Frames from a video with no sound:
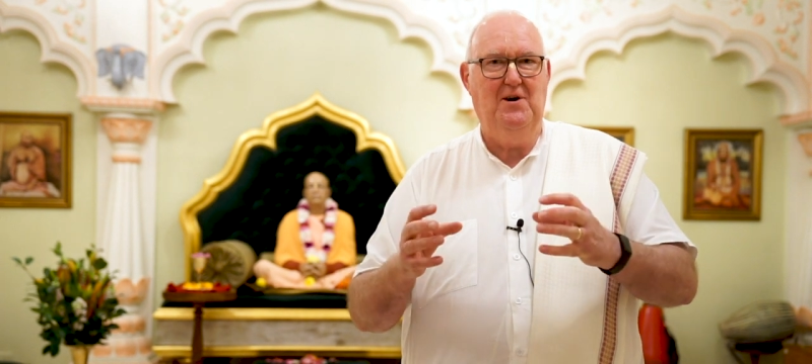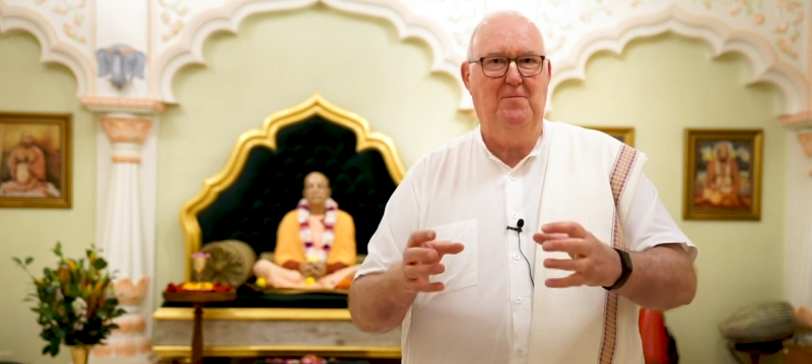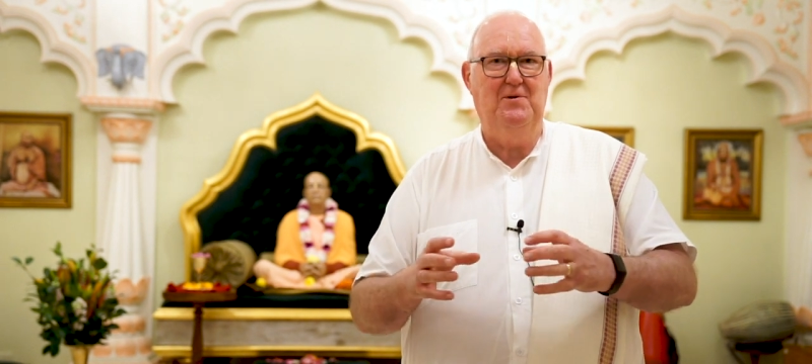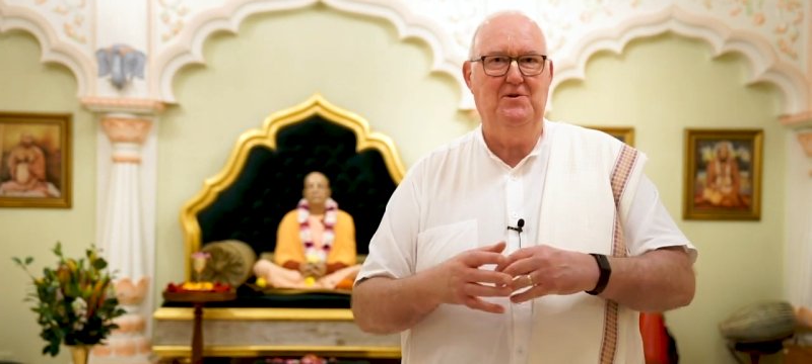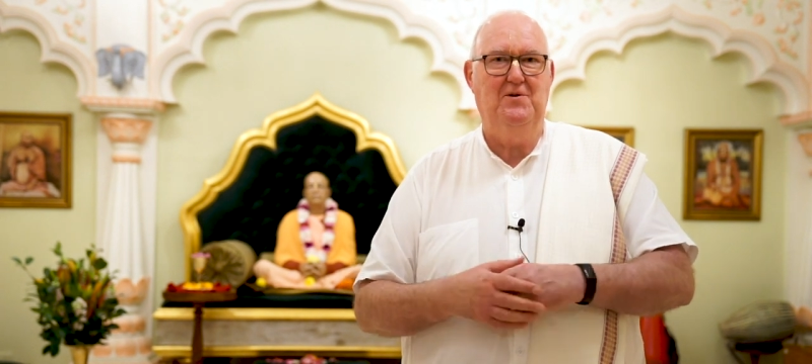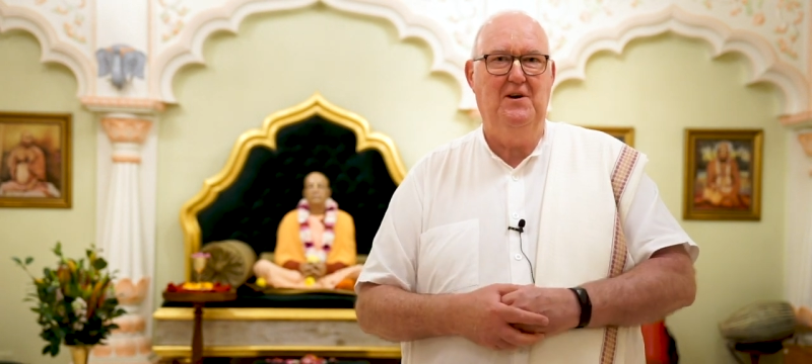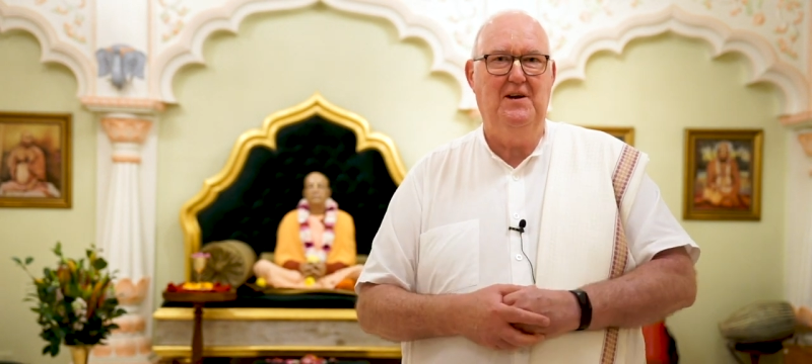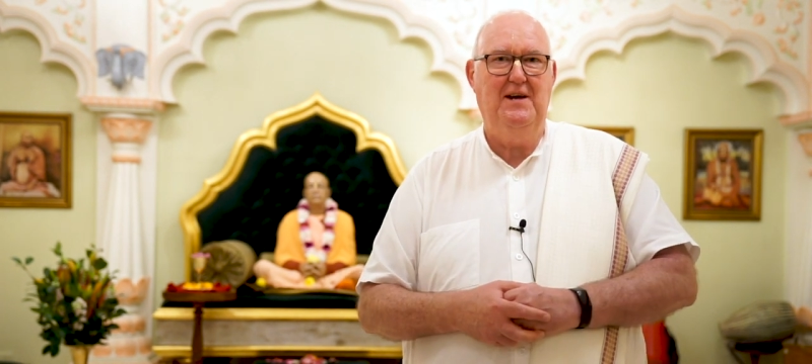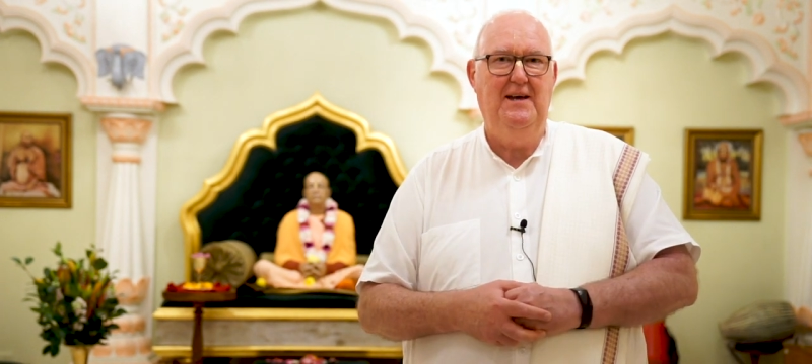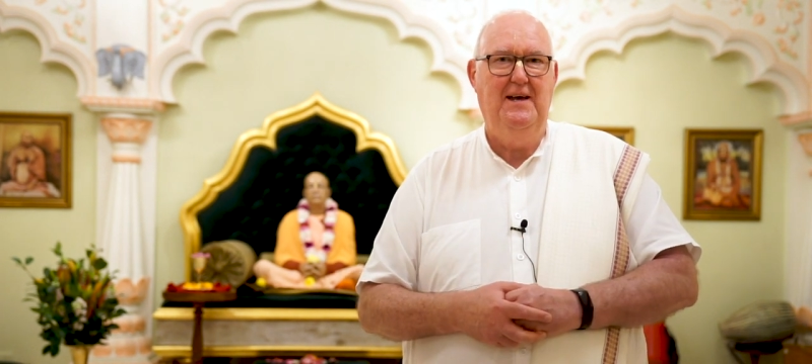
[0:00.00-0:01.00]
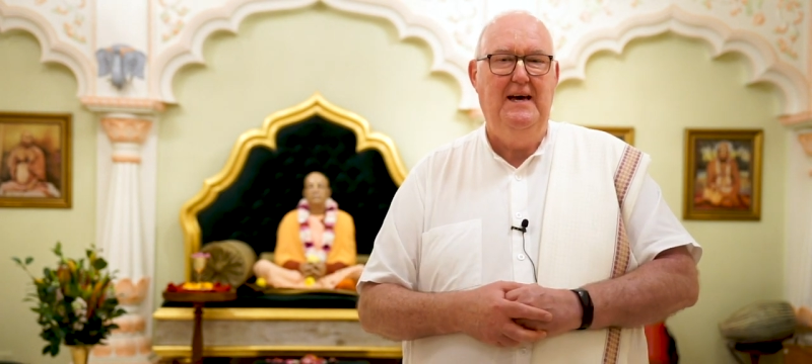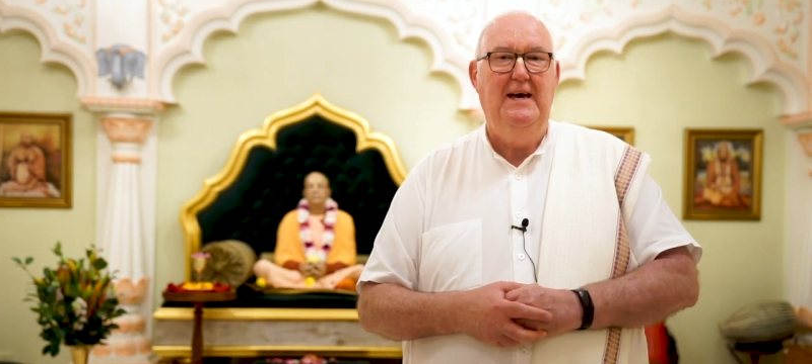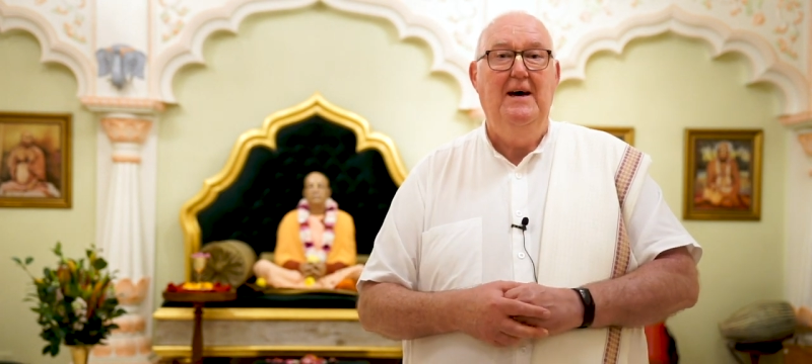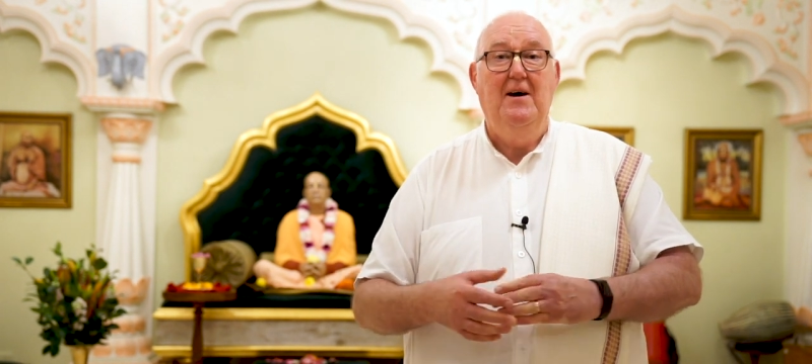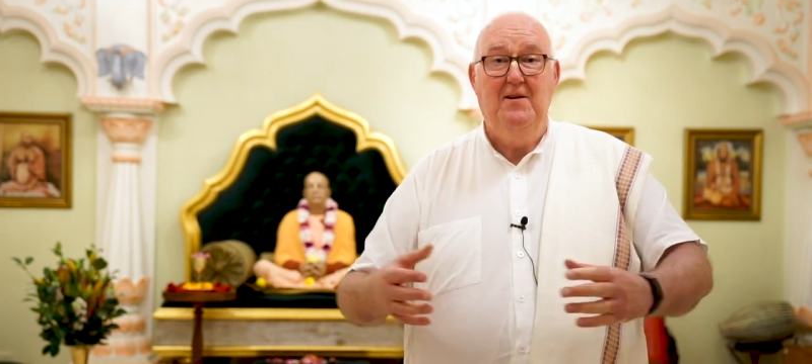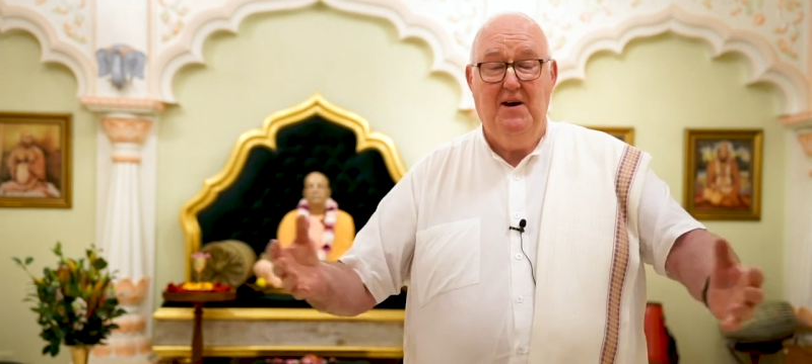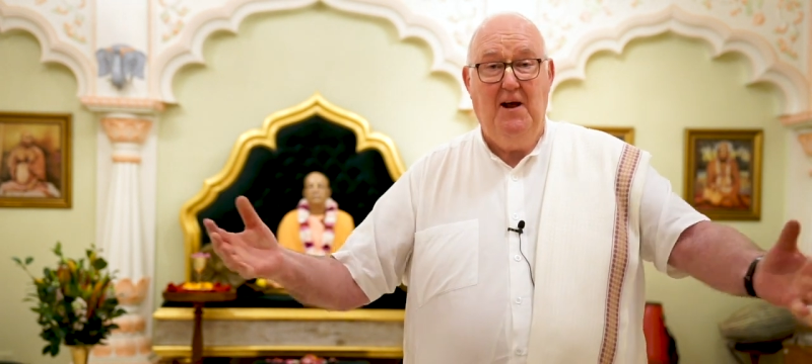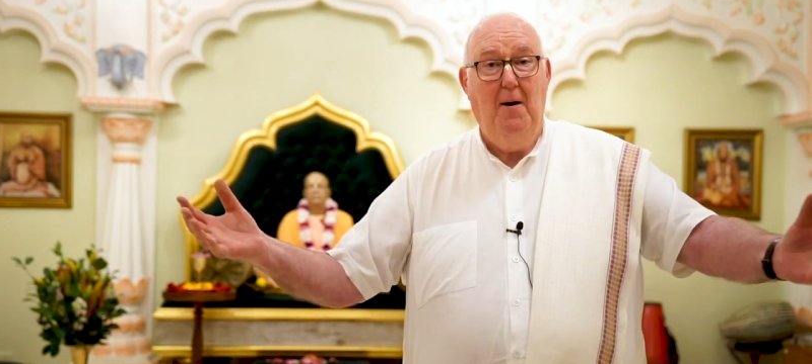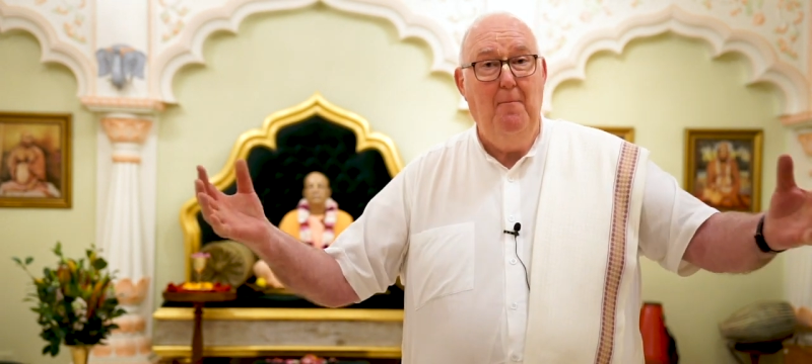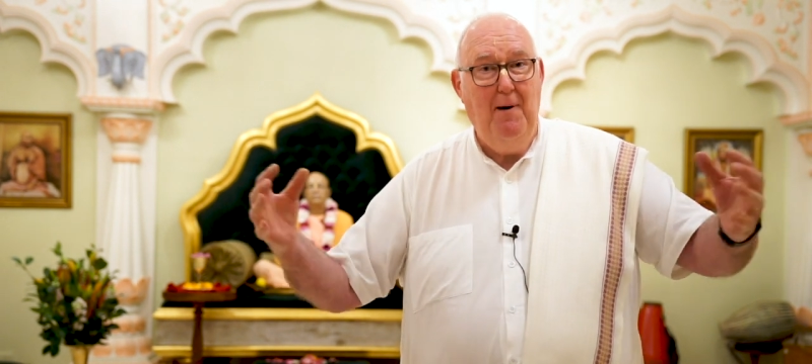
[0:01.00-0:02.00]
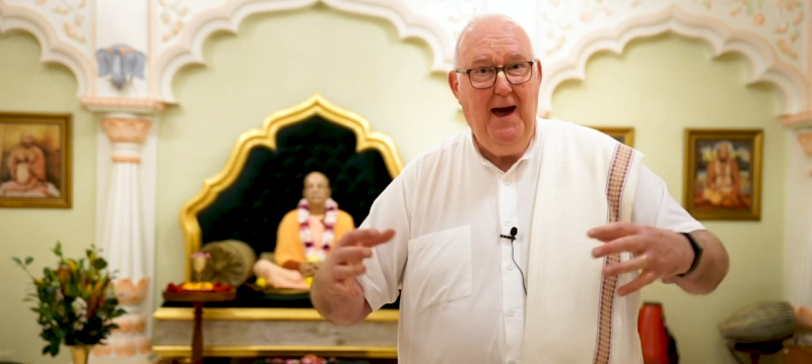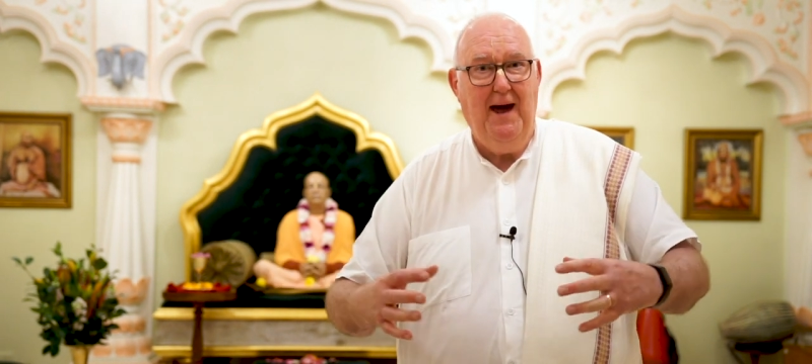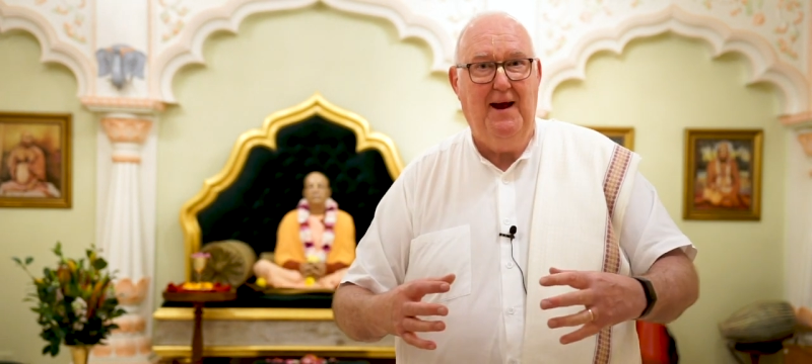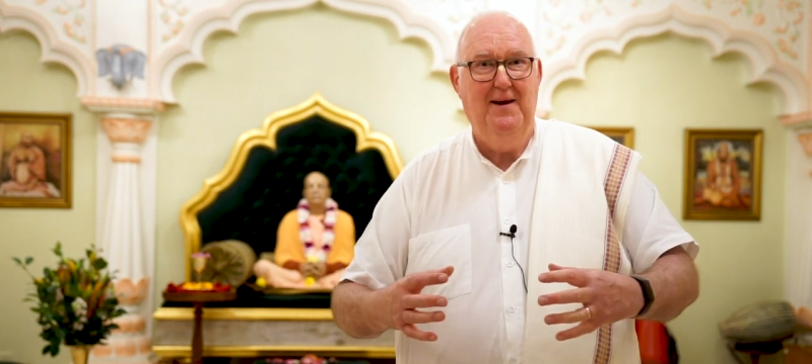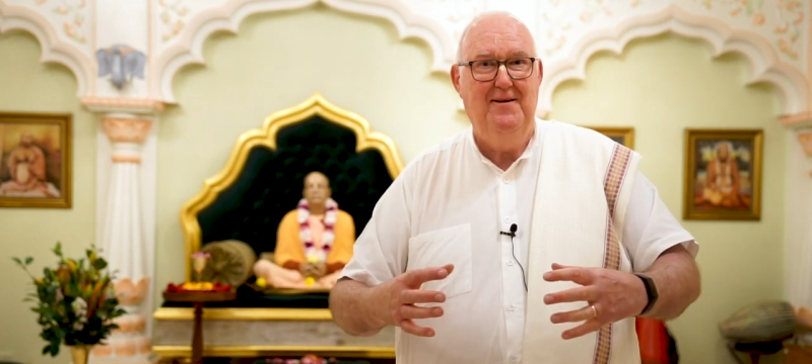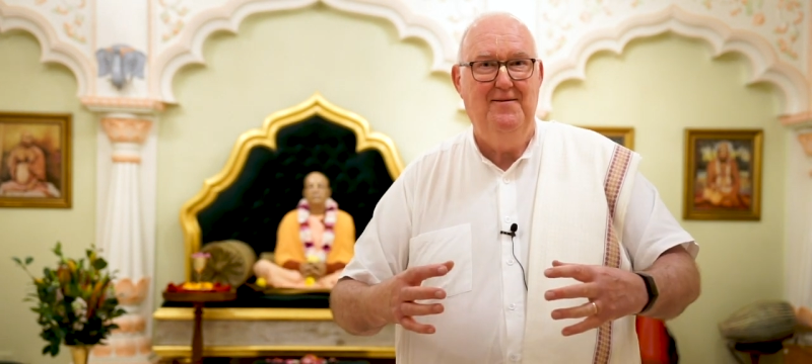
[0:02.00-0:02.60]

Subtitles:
opportunity to come back